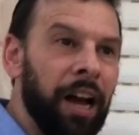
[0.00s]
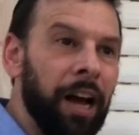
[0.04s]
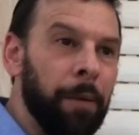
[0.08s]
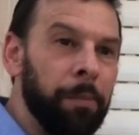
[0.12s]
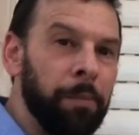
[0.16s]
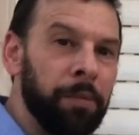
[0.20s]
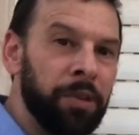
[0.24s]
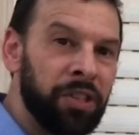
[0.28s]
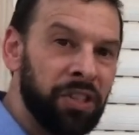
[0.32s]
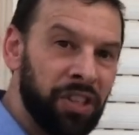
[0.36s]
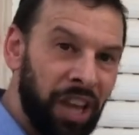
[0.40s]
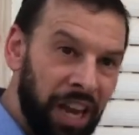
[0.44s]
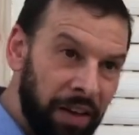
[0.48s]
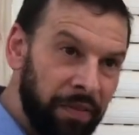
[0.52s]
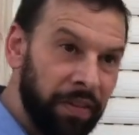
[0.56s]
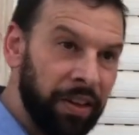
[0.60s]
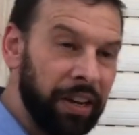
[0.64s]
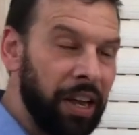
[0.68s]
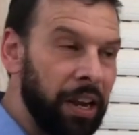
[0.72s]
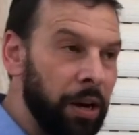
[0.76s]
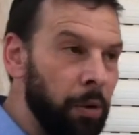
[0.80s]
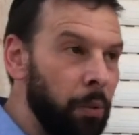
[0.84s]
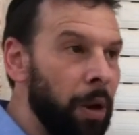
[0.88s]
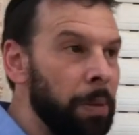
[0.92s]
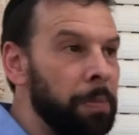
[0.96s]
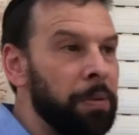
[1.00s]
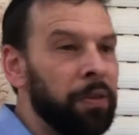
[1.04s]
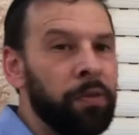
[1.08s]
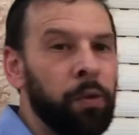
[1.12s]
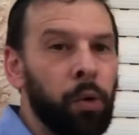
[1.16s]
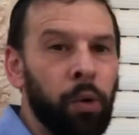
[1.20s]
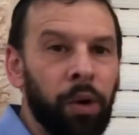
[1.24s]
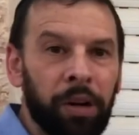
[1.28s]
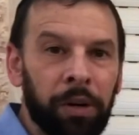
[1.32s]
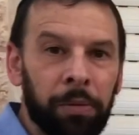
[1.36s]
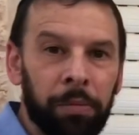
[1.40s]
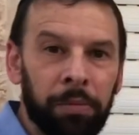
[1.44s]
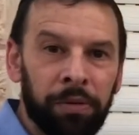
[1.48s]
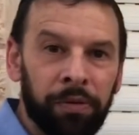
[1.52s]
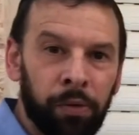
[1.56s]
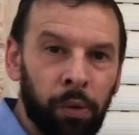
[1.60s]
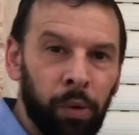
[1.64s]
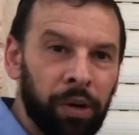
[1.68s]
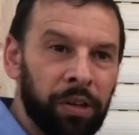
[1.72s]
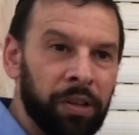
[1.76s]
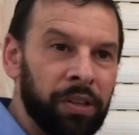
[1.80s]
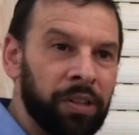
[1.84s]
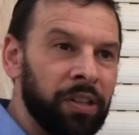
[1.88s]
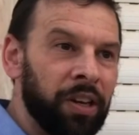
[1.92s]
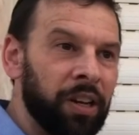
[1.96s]
save it in a way before
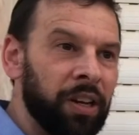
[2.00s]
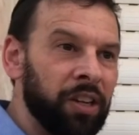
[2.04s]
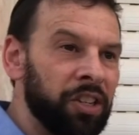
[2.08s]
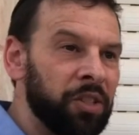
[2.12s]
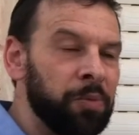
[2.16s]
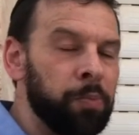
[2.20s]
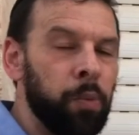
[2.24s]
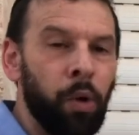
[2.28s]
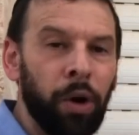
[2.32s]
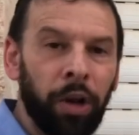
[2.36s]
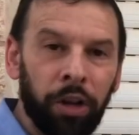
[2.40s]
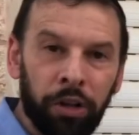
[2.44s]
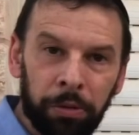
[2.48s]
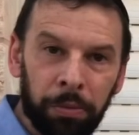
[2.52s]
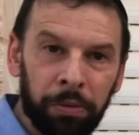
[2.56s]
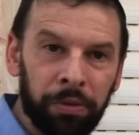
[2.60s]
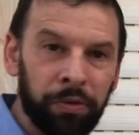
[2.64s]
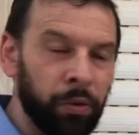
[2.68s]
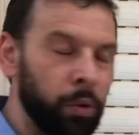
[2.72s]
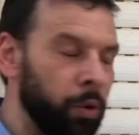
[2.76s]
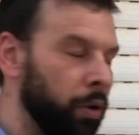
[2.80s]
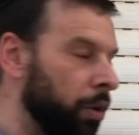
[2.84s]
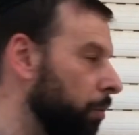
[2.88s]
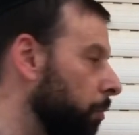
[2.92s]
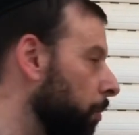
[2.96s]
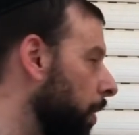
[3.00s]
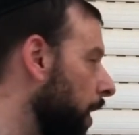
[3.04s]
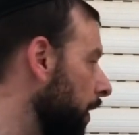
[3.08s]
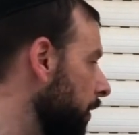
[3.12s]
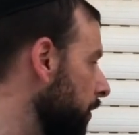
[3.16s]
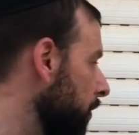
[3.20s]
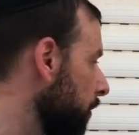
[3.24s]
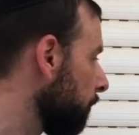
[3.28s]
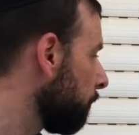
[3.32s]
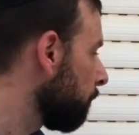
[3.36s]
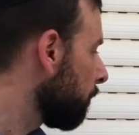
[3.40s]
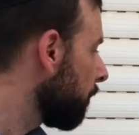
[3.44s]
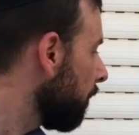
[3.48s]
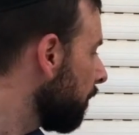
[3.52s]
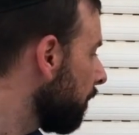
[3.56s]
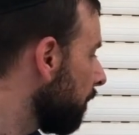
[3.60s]
it spoils or before it rots.